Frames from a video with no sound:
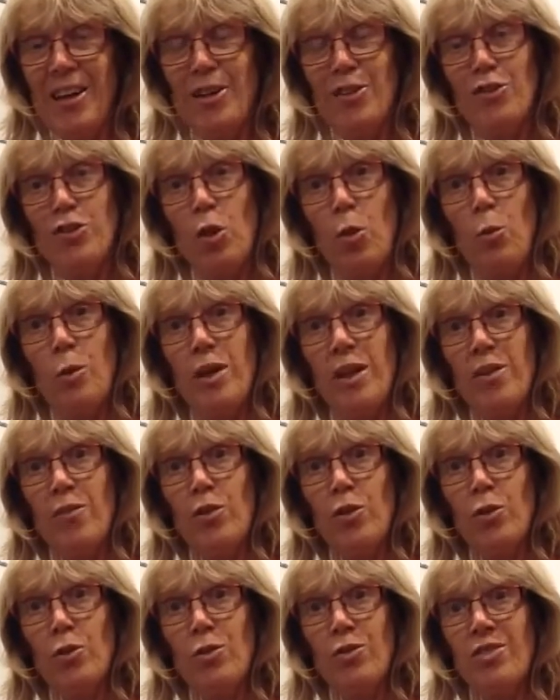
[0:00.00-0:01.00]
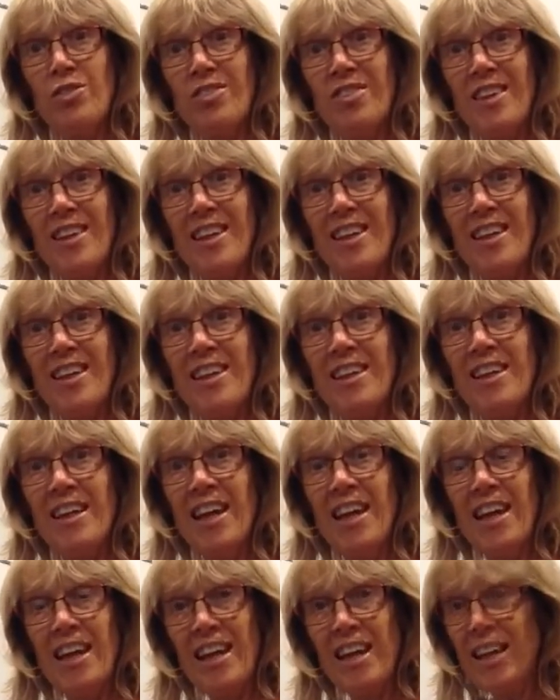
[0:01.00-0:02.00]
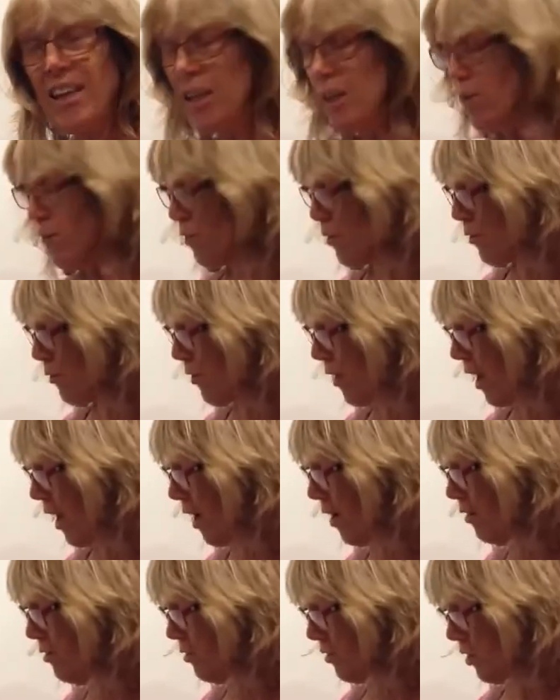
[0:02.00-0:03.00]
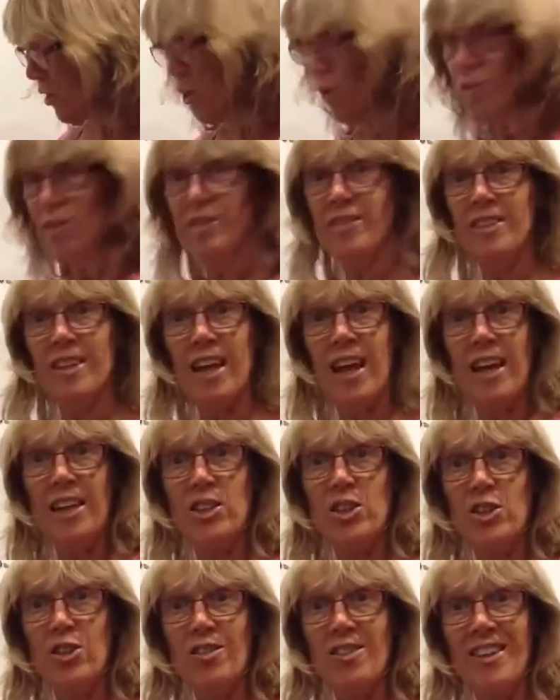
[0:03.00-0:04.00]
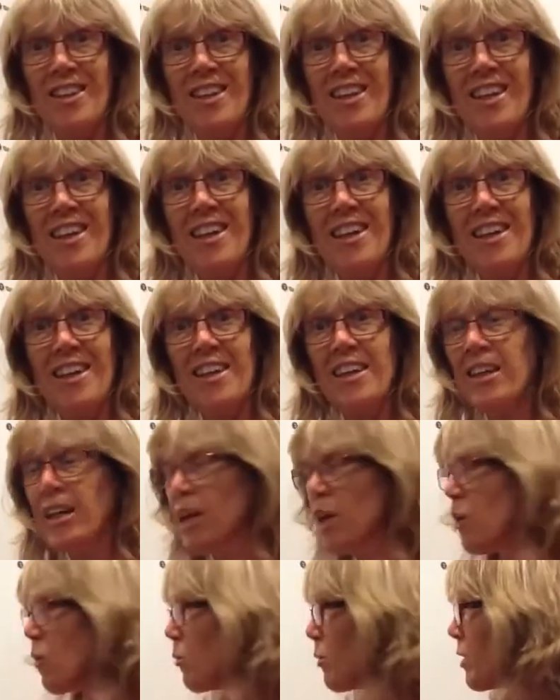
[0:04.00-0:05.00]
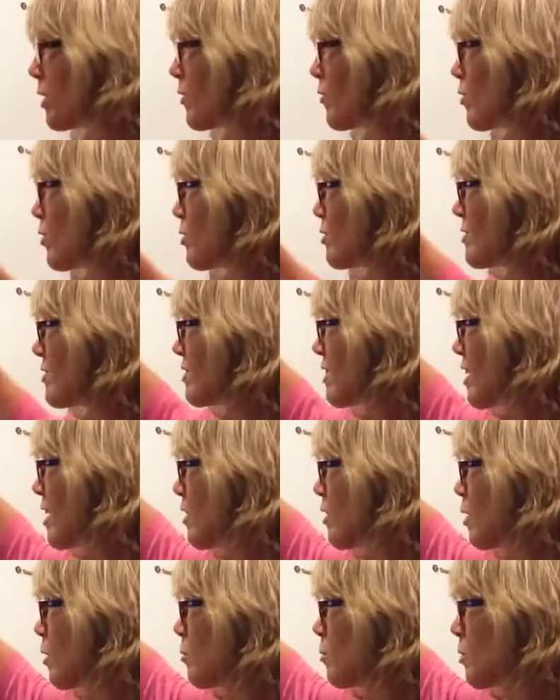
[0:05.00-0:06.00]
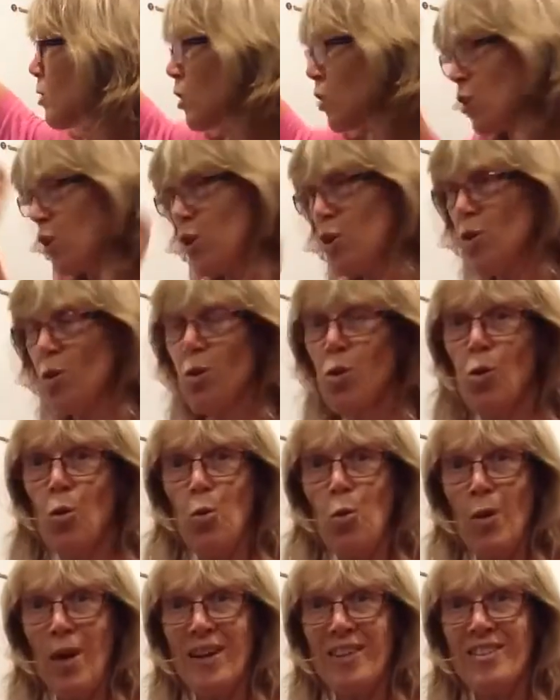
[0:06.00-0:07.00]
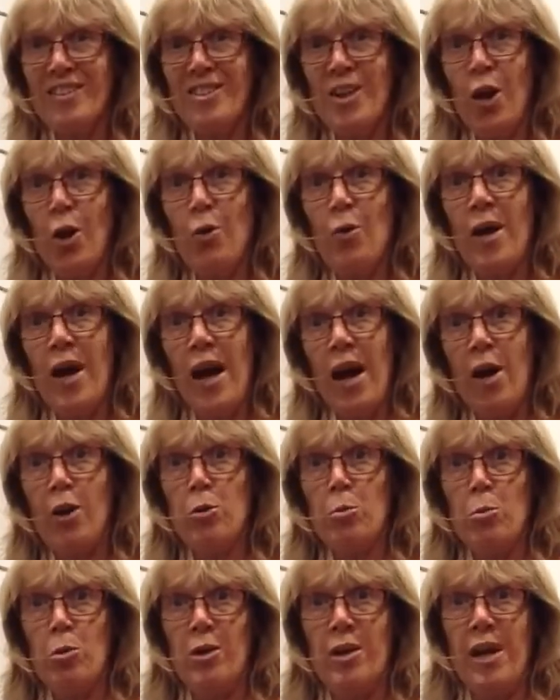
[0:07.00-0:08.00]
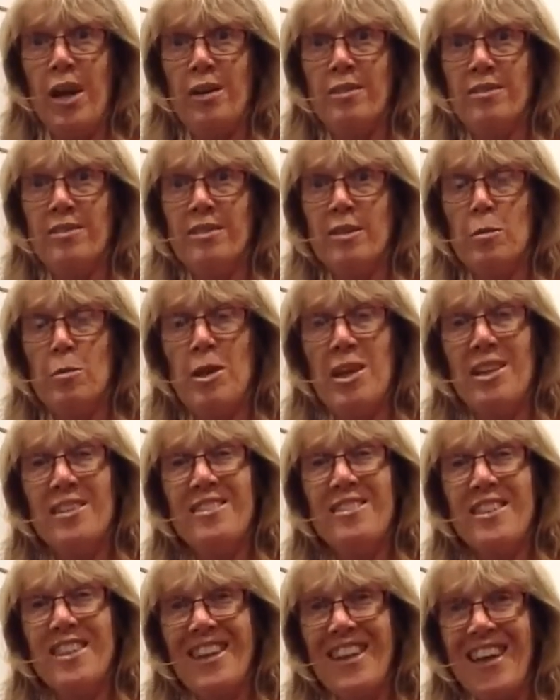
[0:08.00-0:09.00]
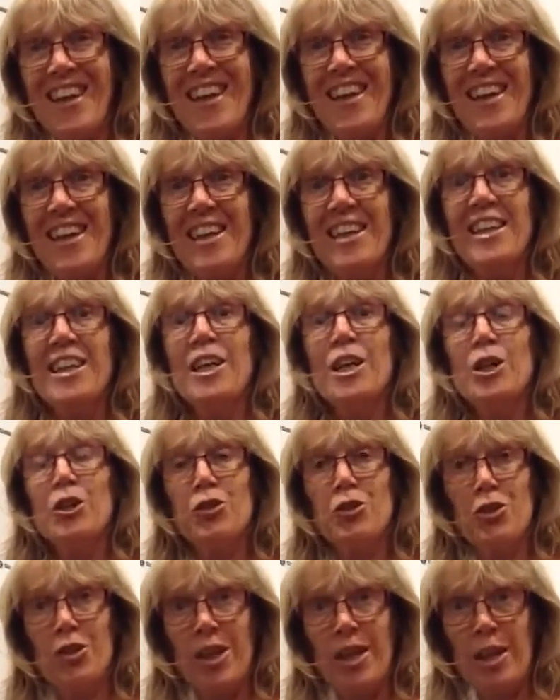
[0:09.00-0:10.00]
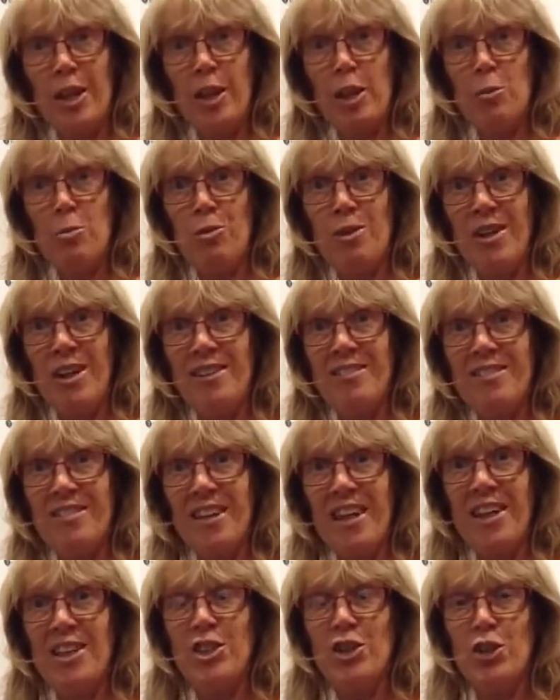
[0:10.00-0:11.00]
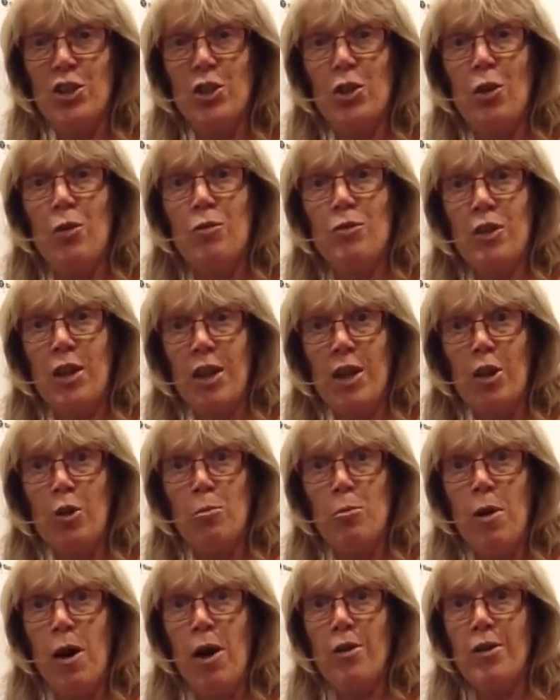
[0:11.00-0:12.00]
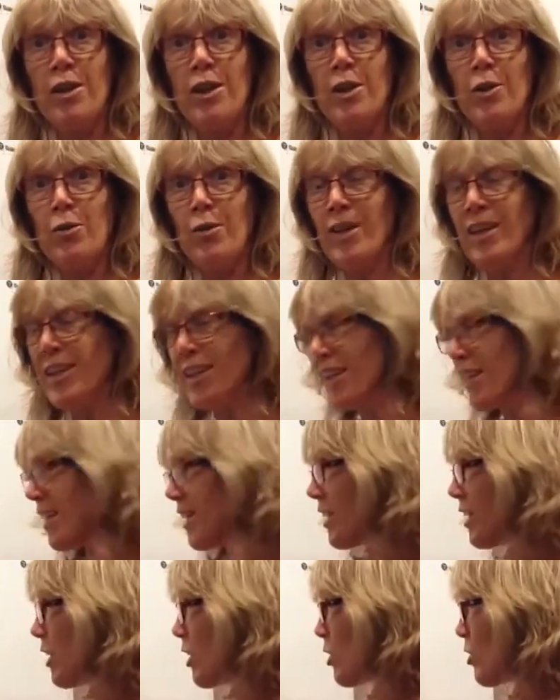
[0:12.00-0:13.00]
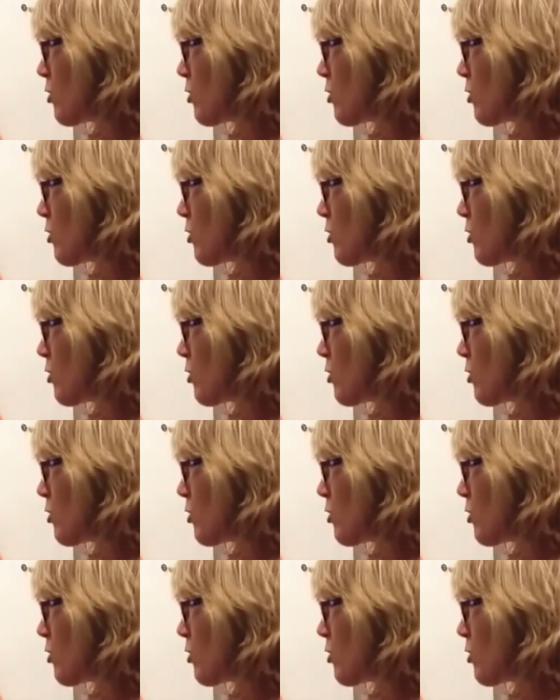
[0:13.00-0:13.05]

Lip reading: So whenever you see any of the vowels, and on this occasion the E, whenever you see them, you'll always know how to pronounce them, and it's the key to getting the pronunciation of Te Reo Māori correctly.